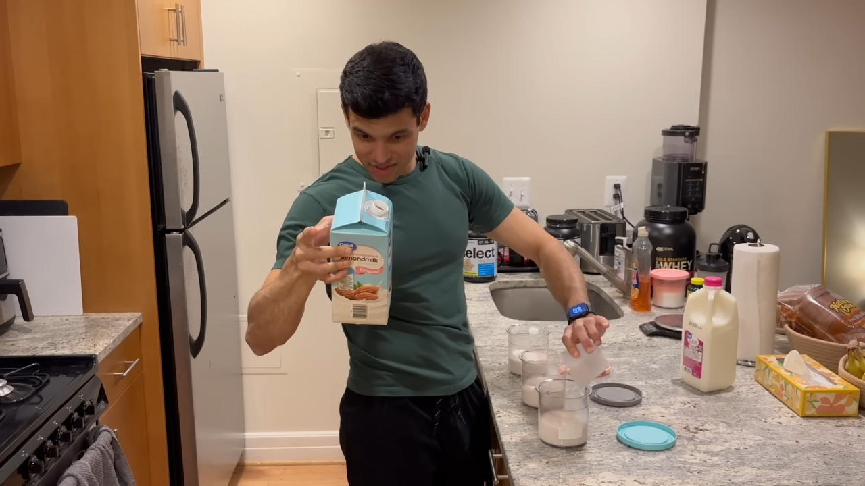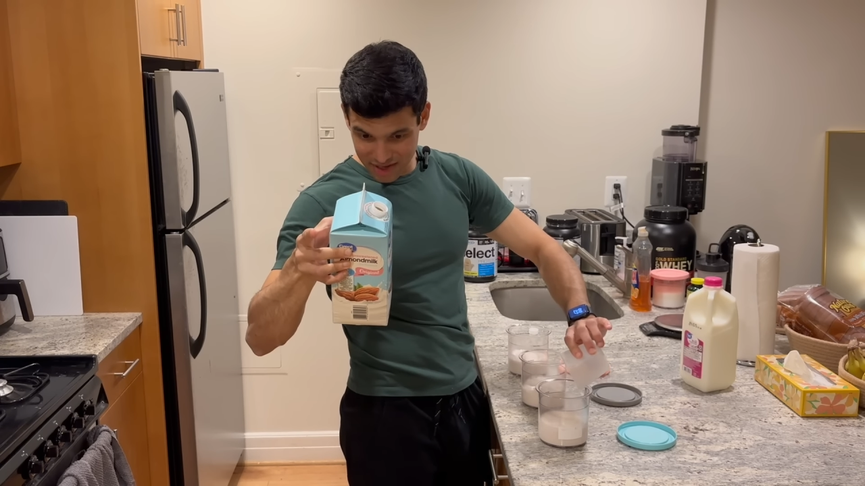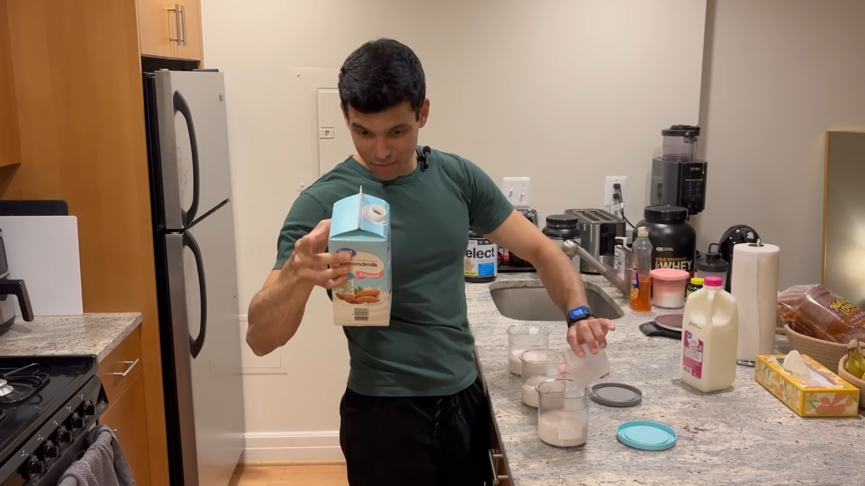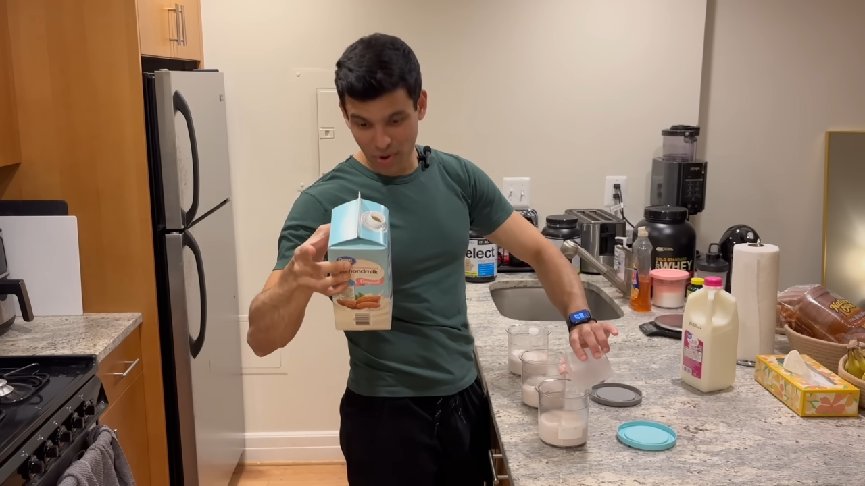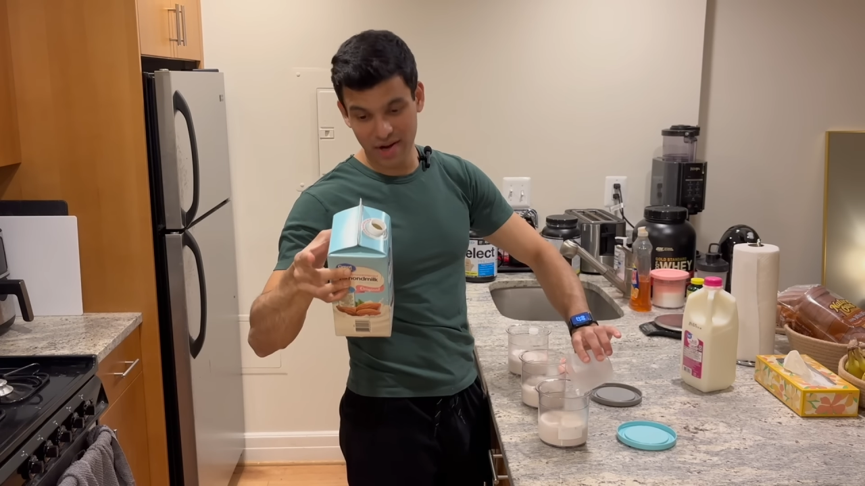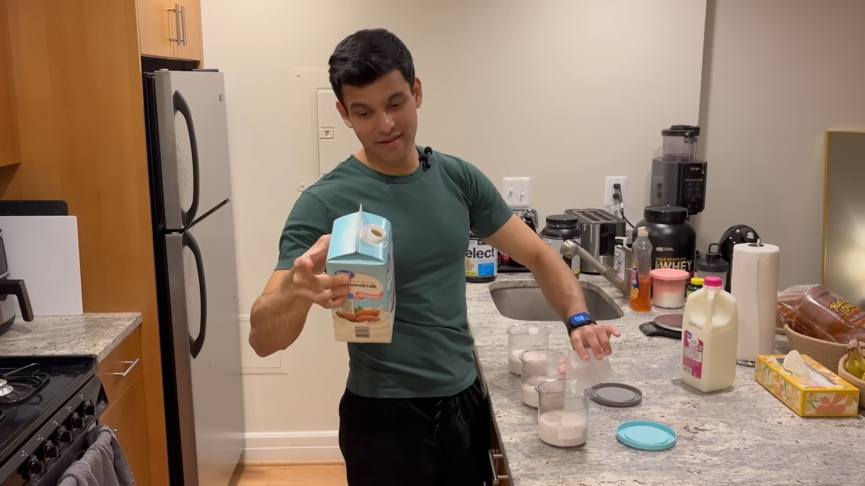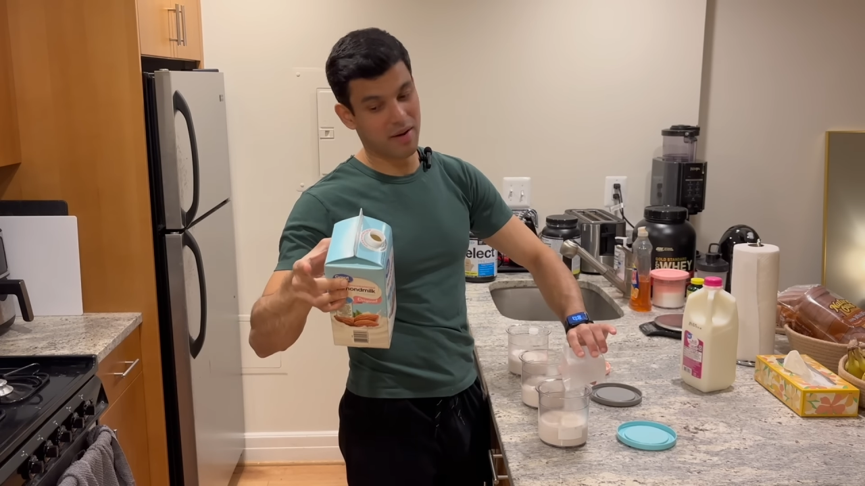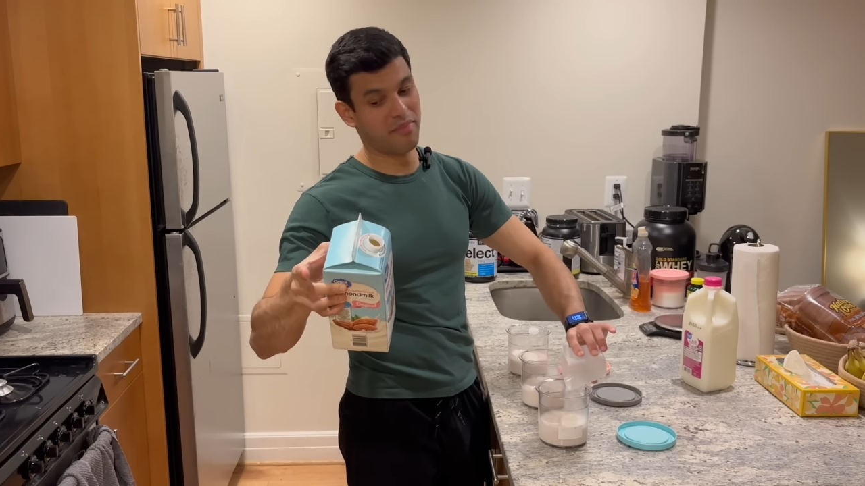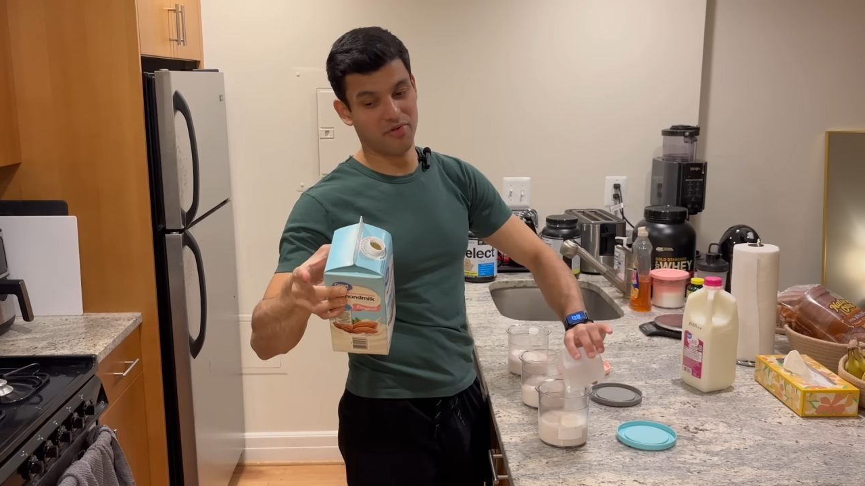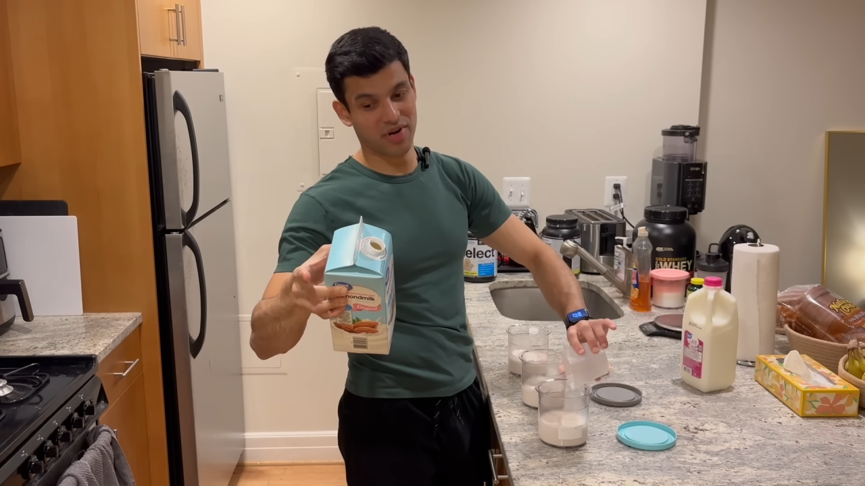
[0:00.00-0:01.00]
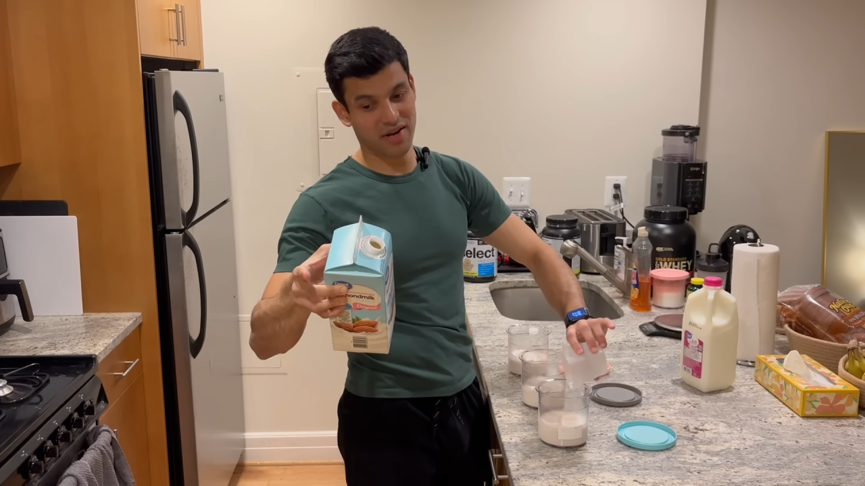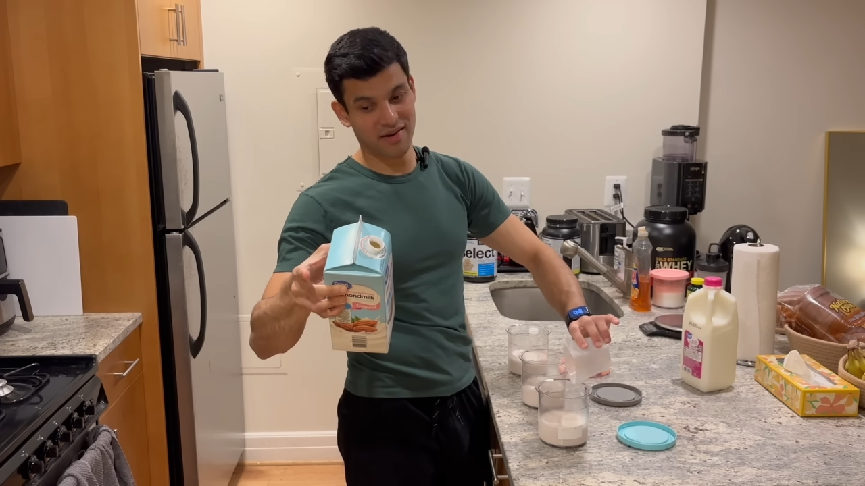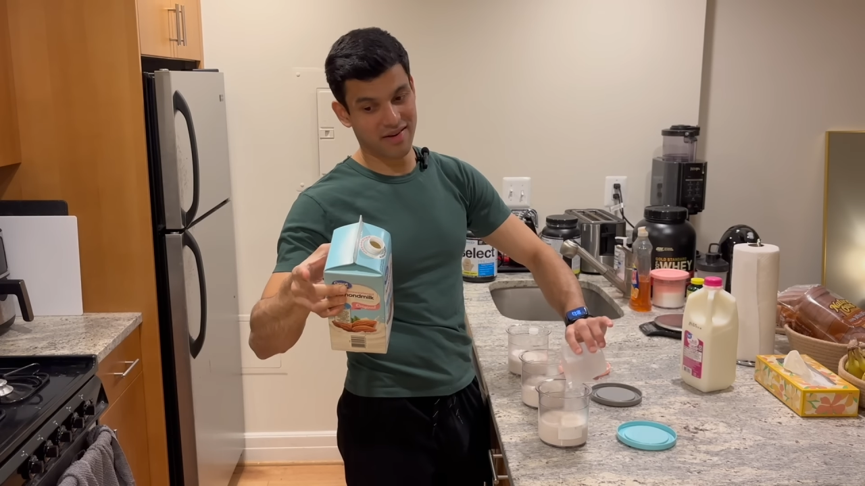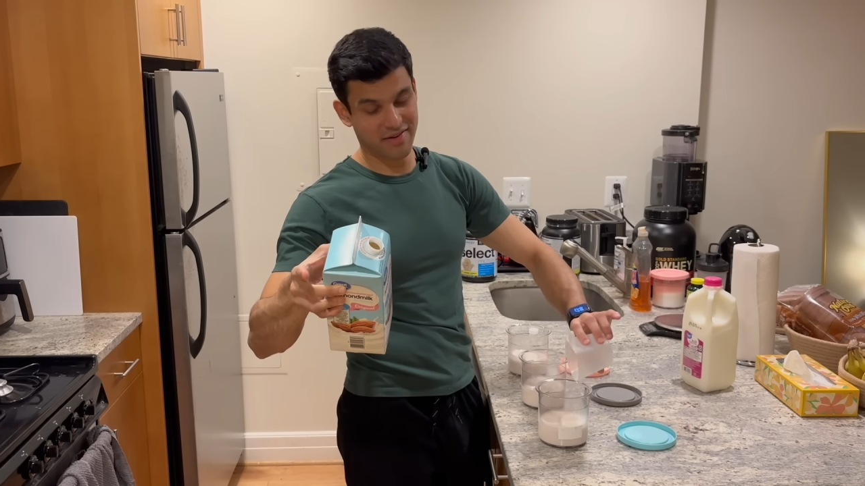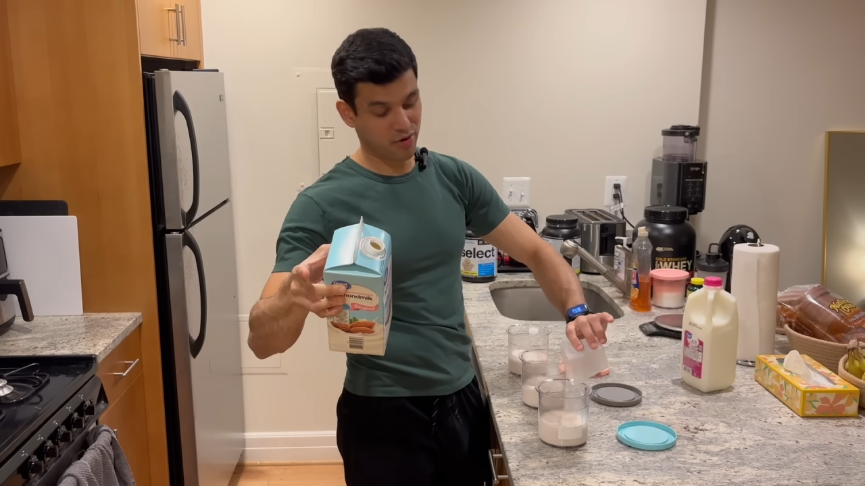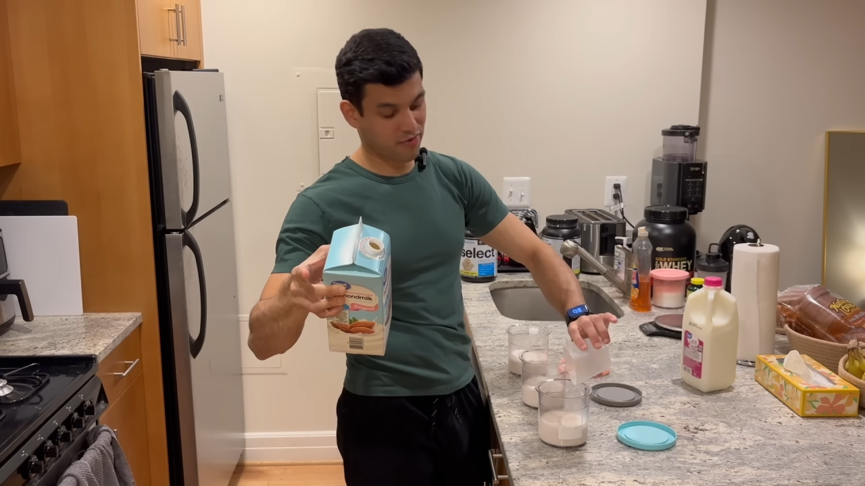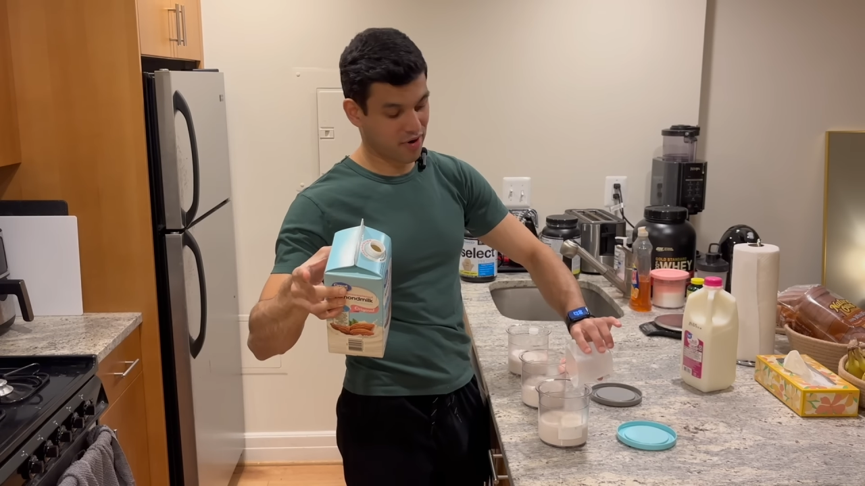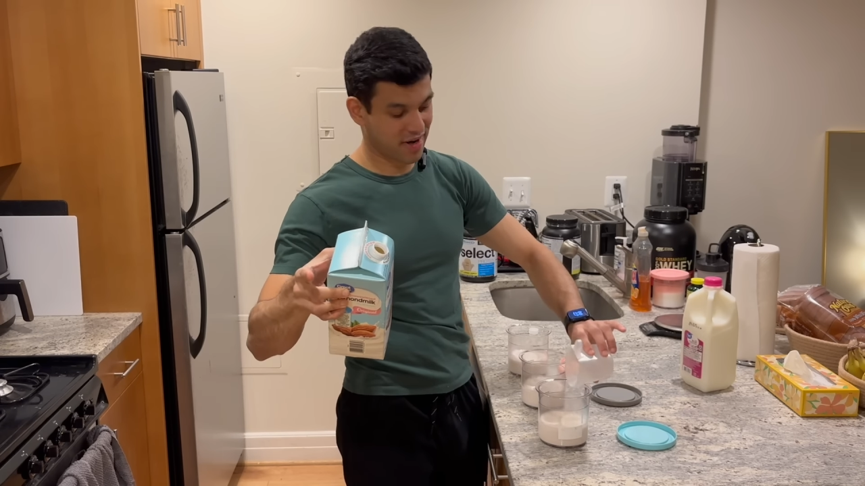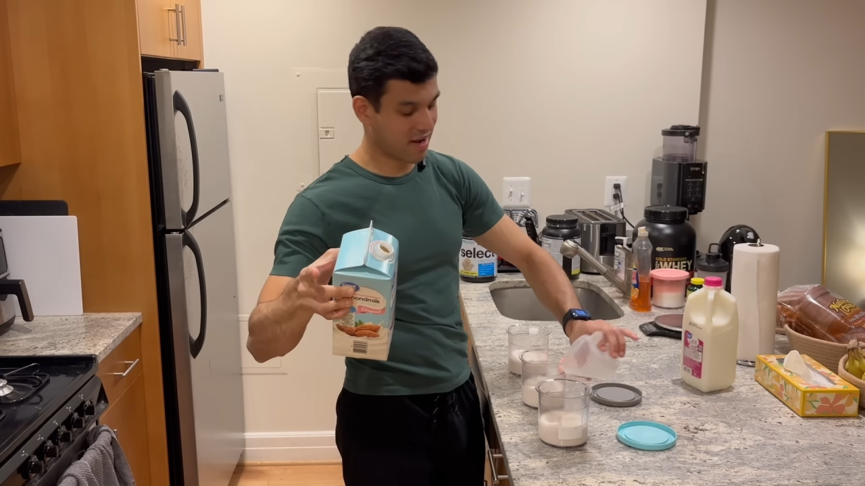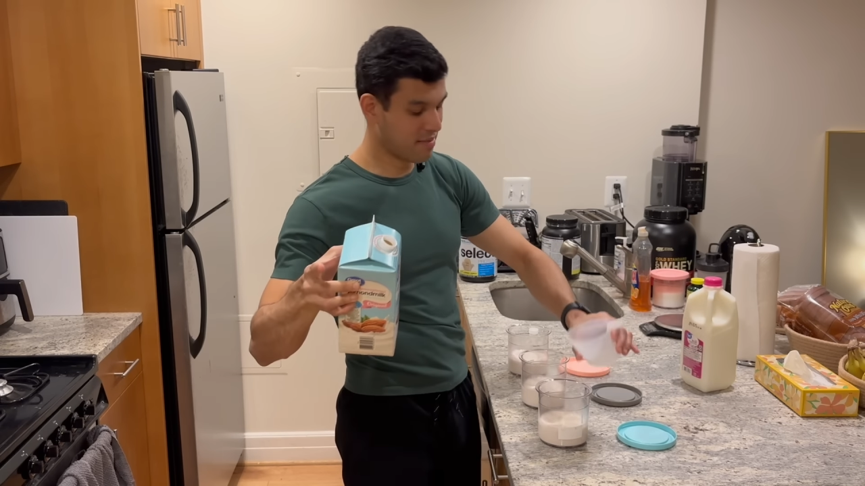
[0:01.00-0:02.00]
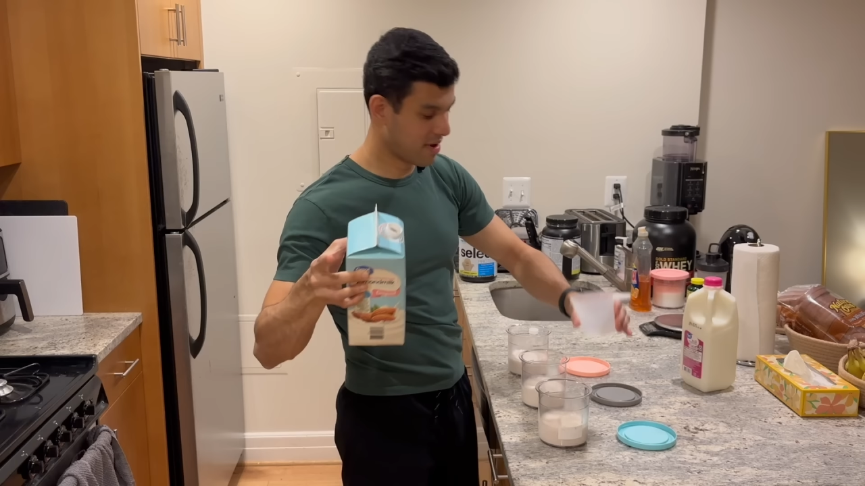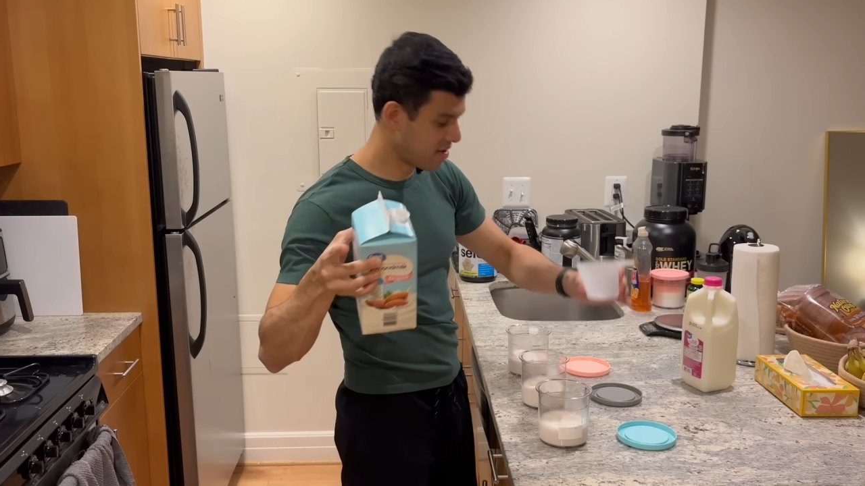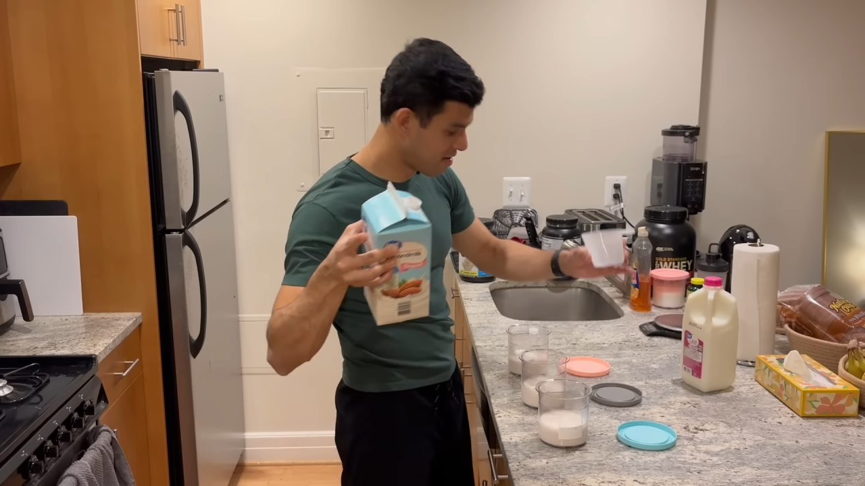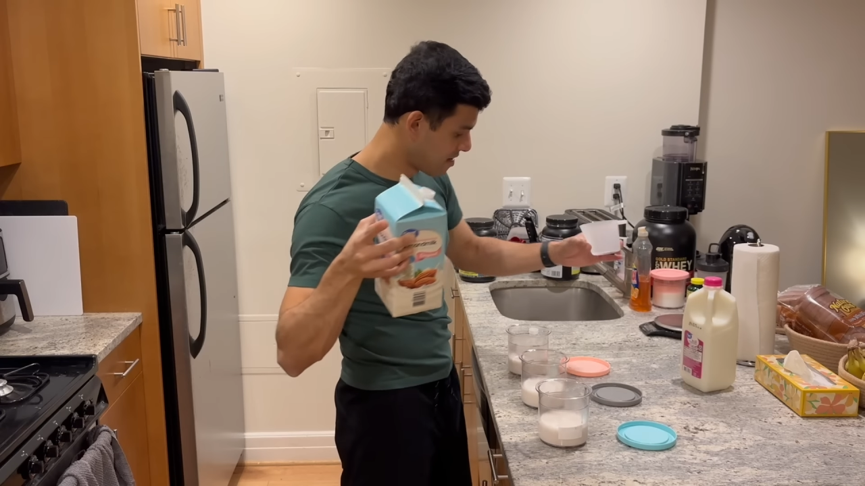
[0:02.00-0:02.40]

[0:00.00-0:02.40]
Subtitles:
Like 1 gram protein in 240 ml.